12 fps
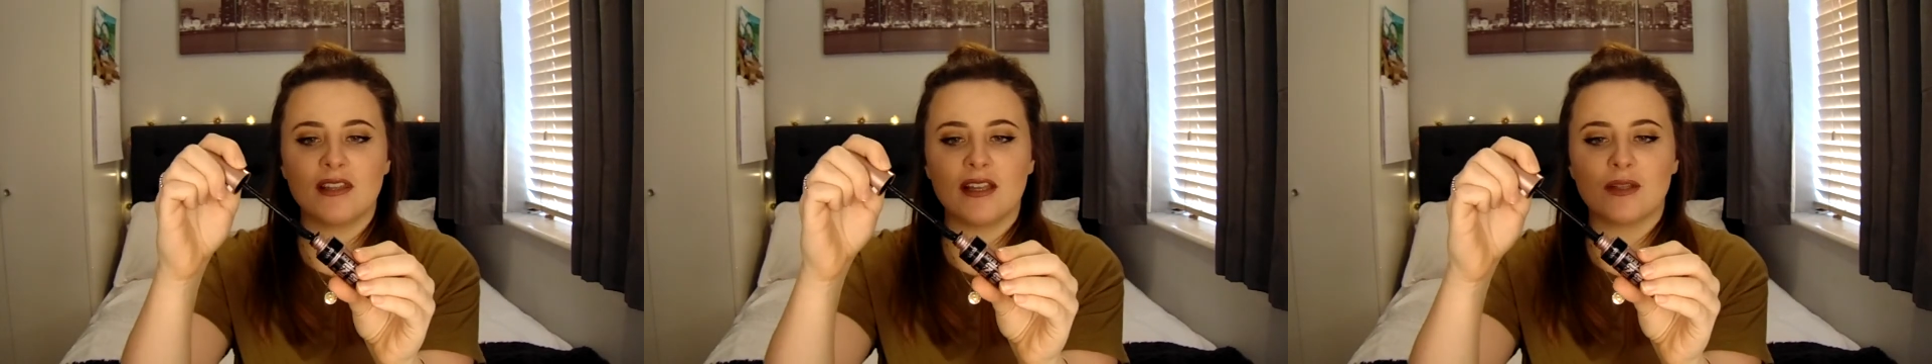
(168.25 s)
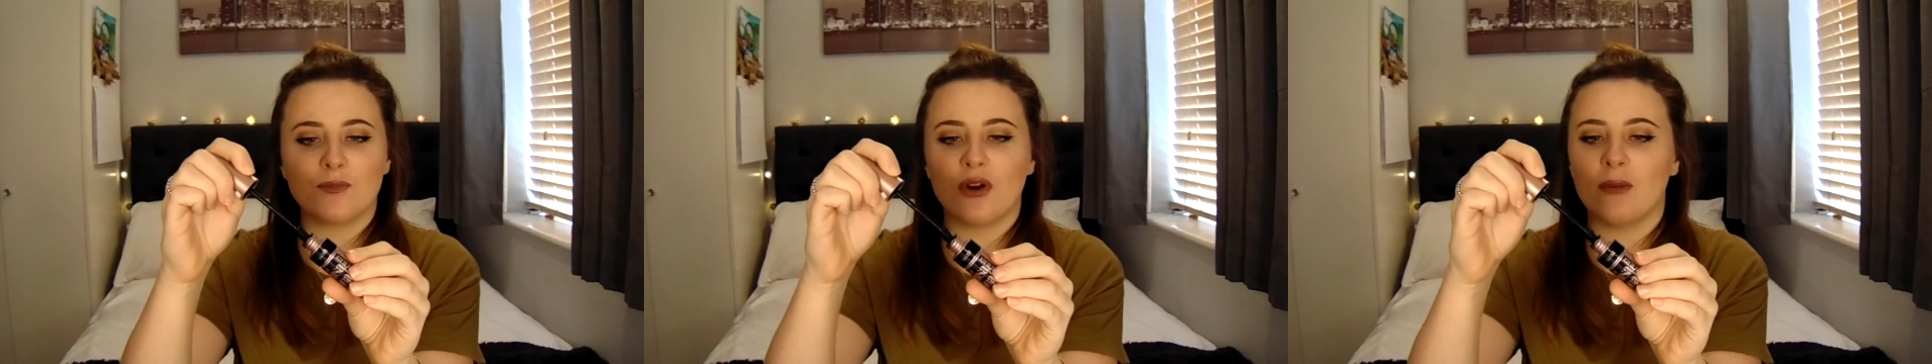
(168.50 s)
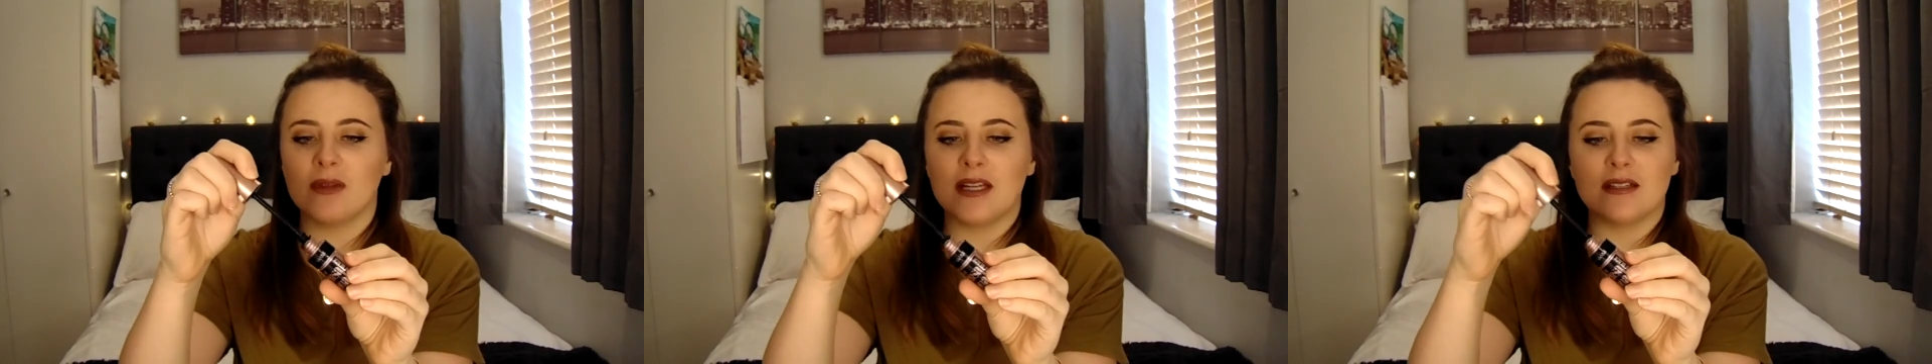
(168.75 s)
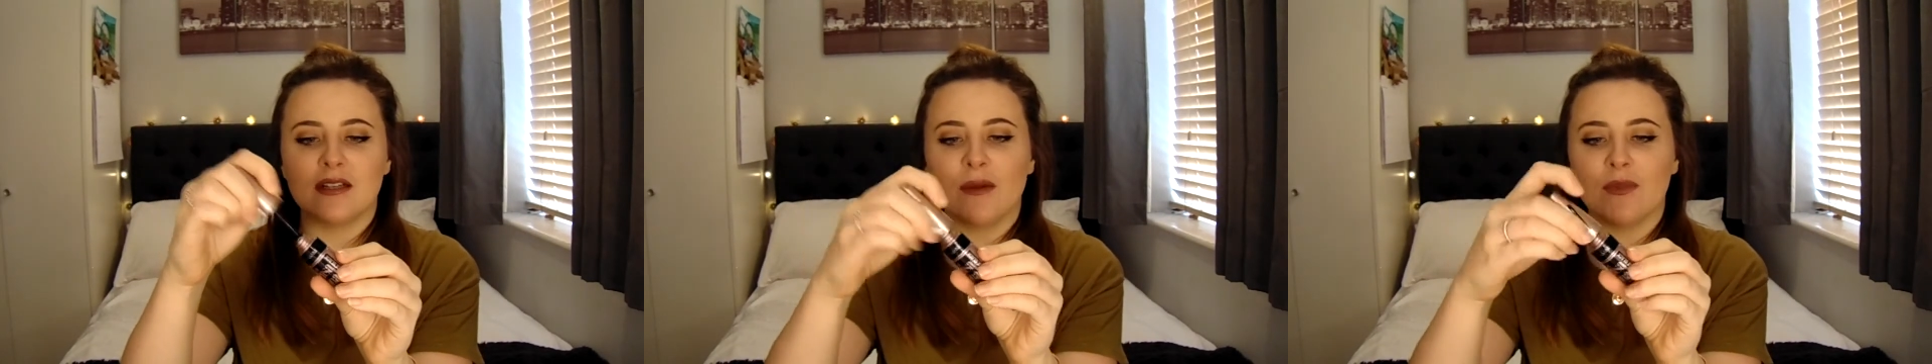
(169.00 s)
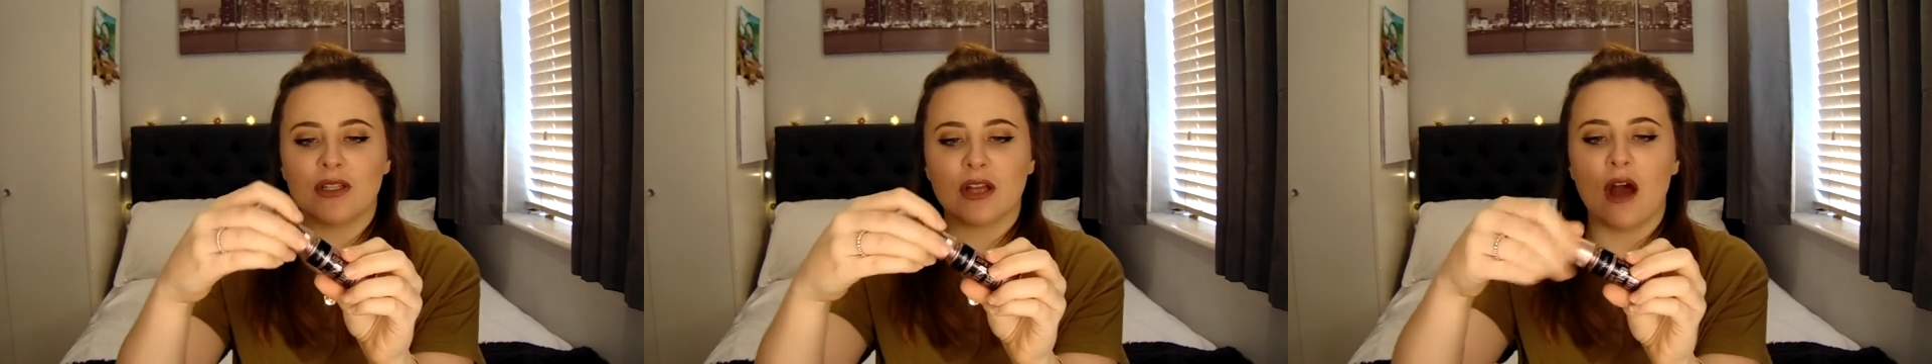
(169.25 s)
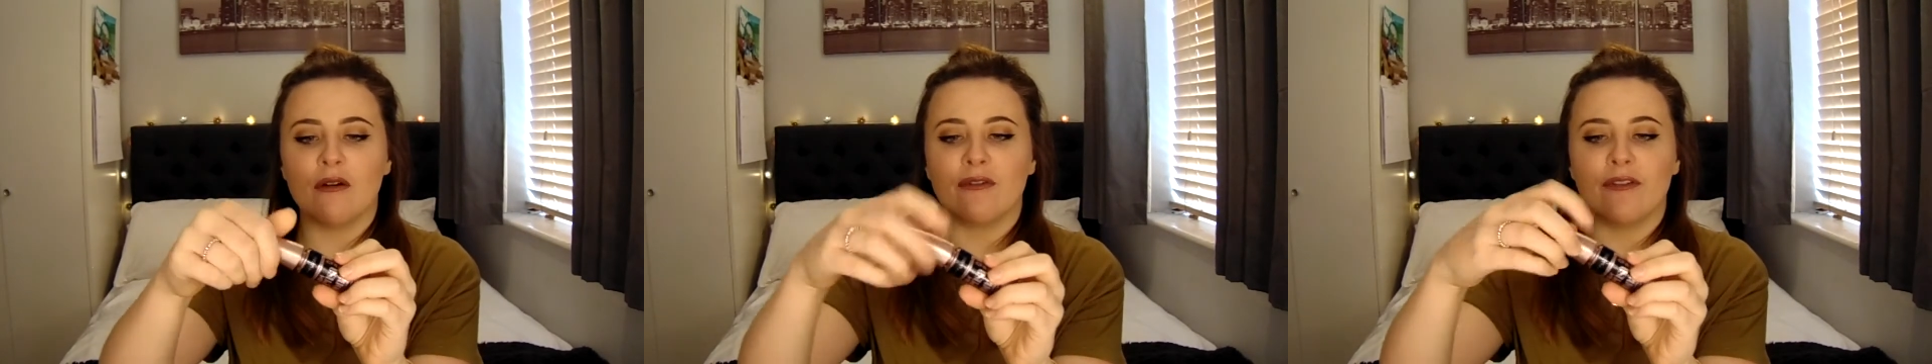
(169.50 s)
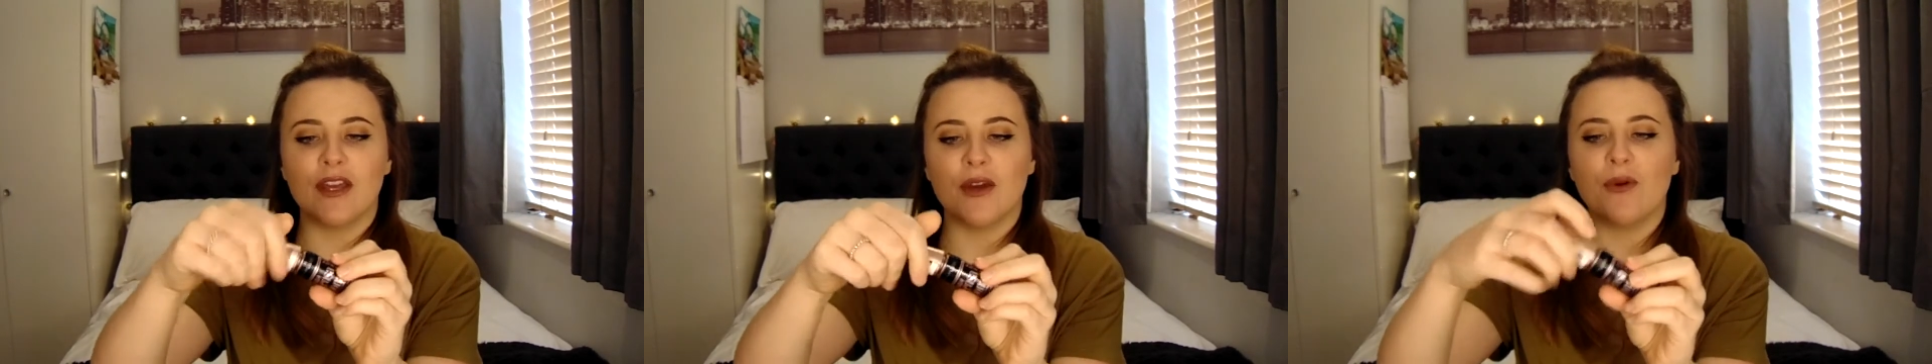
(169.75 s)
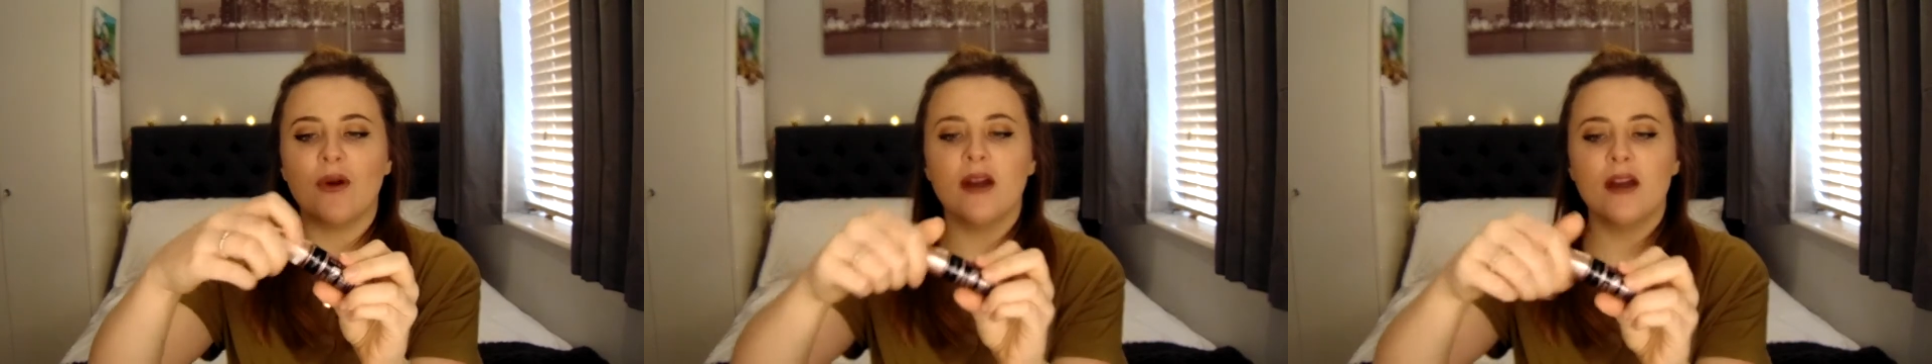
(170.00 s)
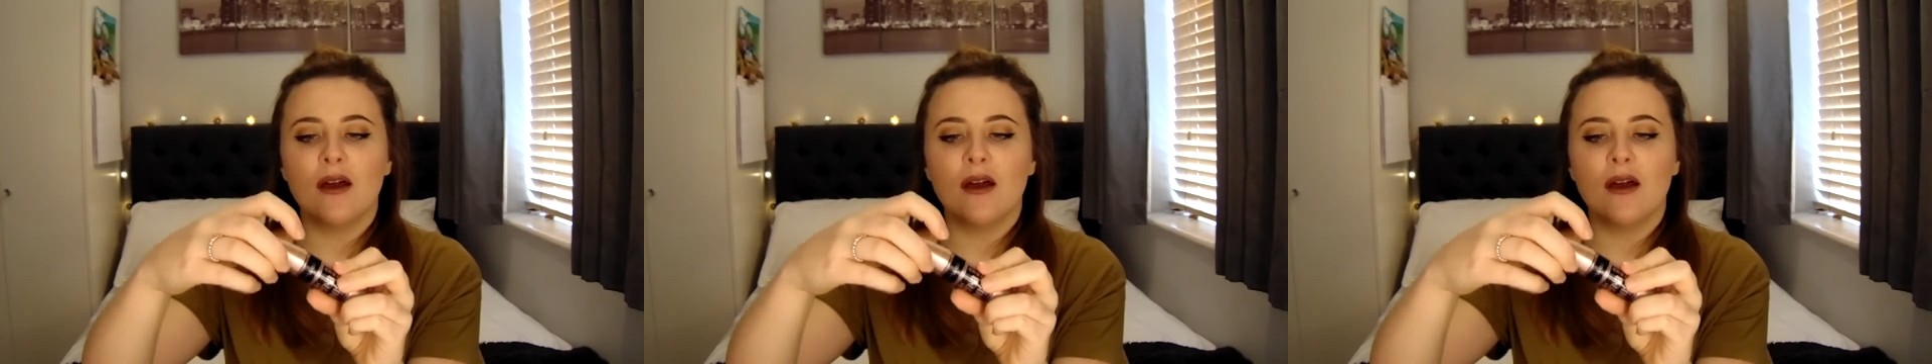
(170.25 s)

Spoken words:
this probably isn't a mascara for you,